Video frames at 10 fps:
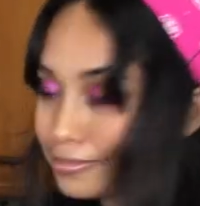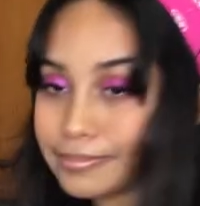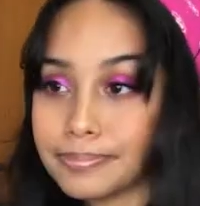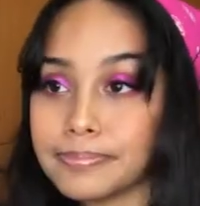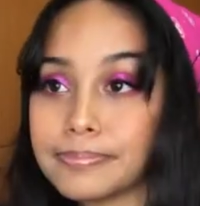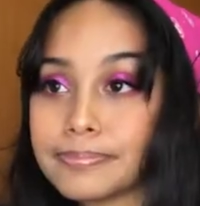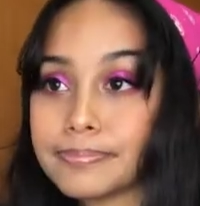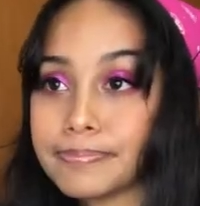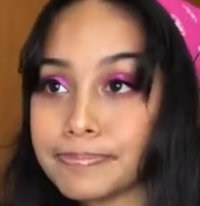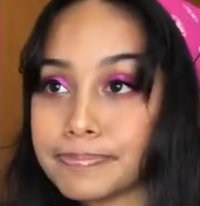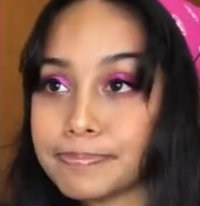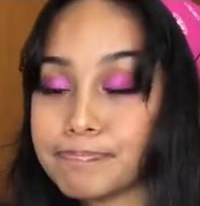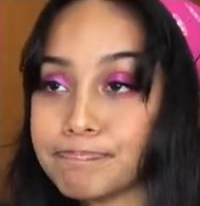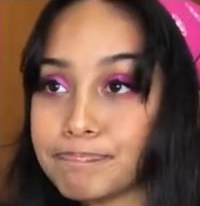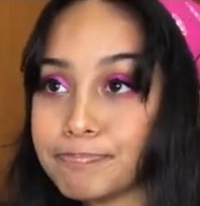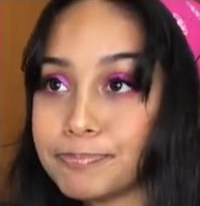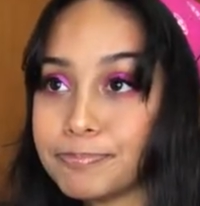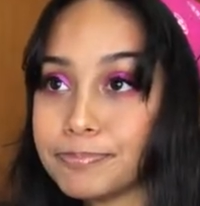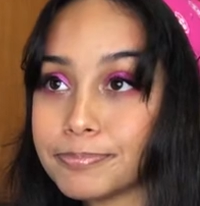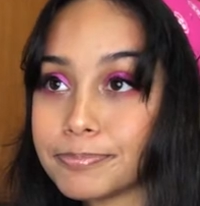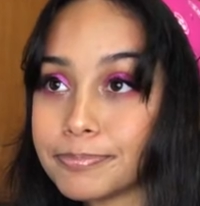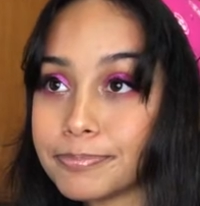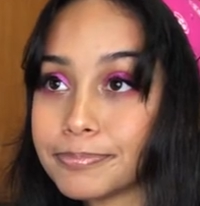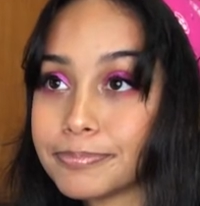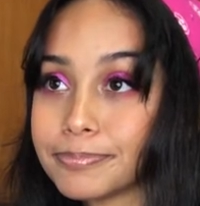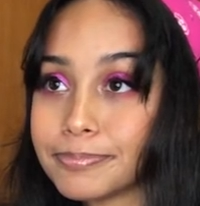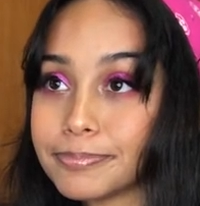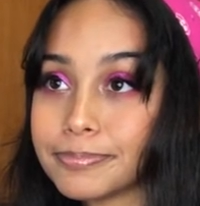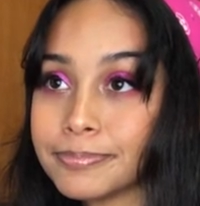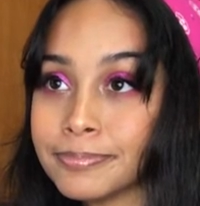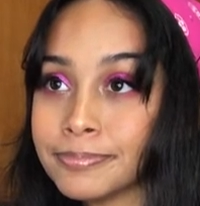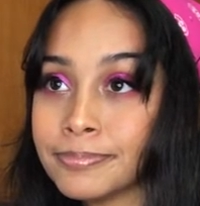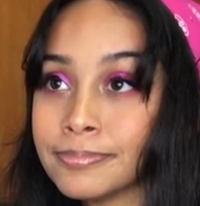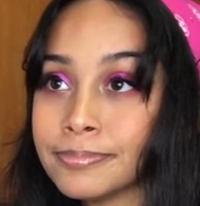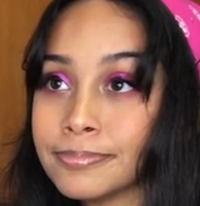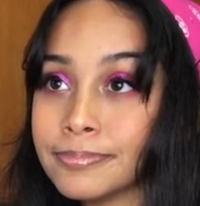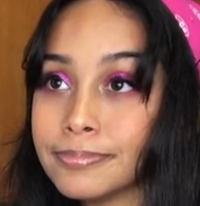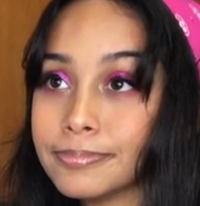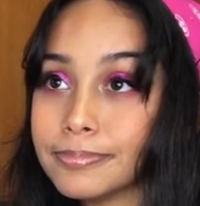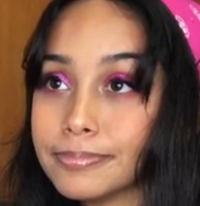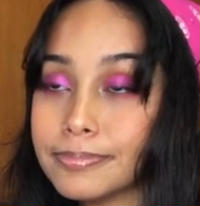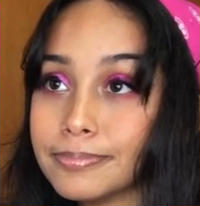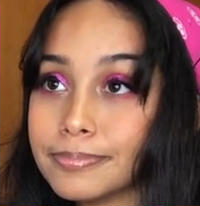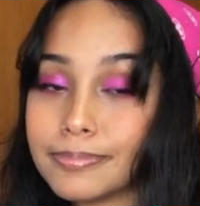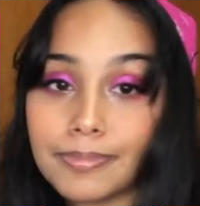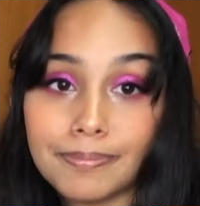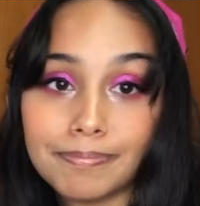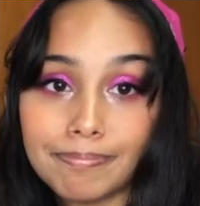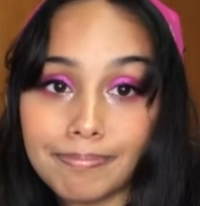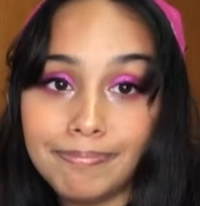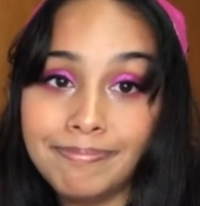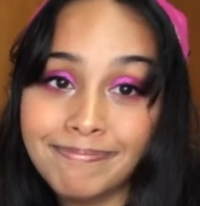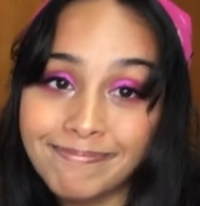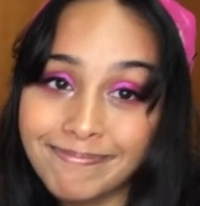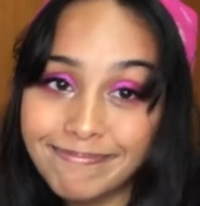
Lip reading: (silence)